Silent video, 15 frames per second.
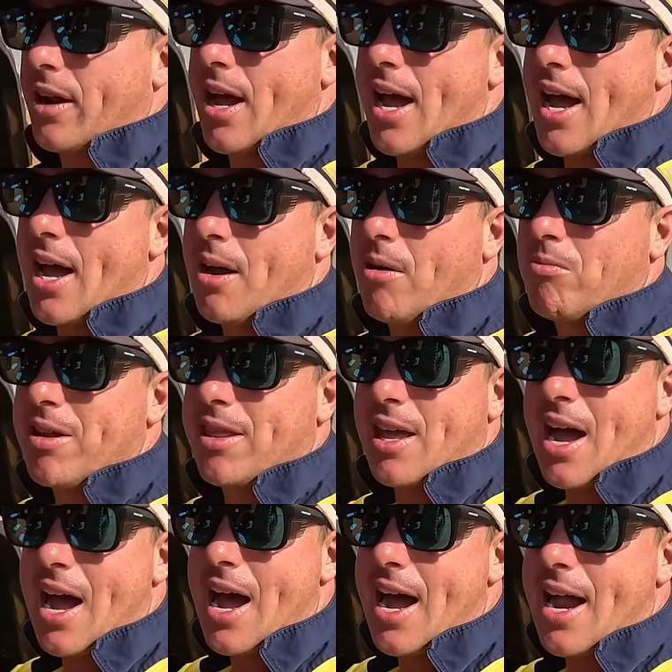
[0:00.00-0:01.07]
uh, with
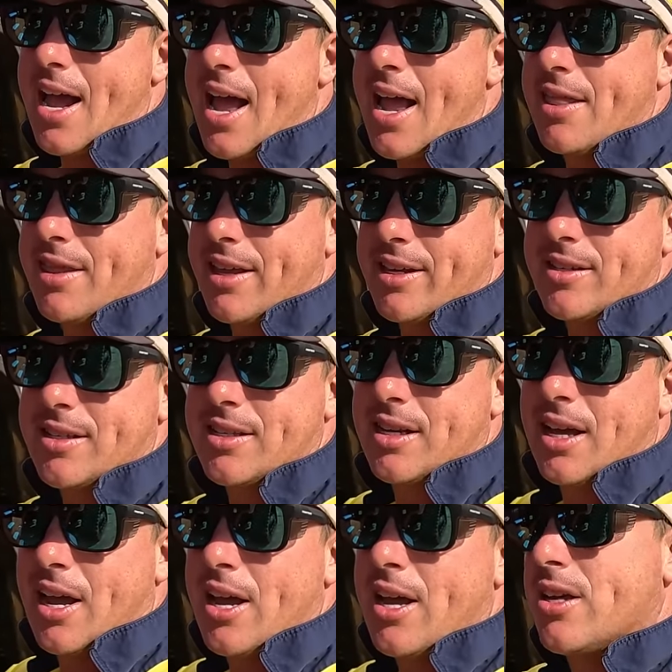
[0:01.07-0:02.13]
R and this,
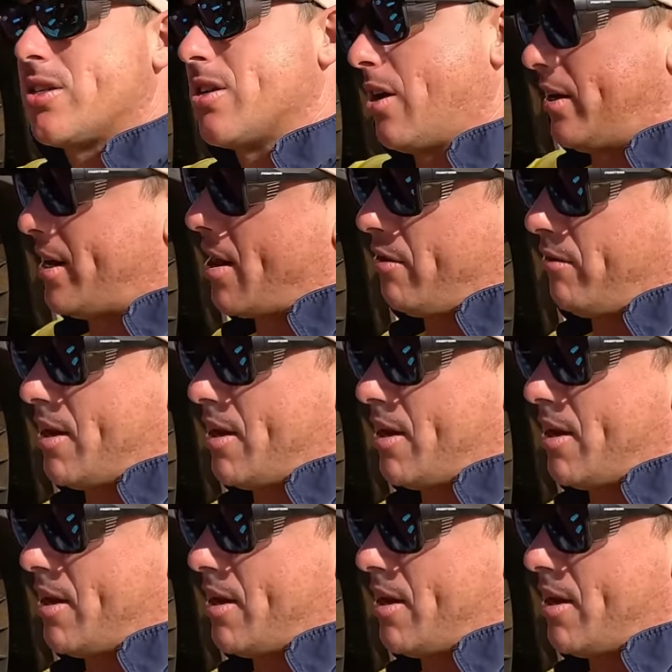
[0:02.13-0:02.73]
so another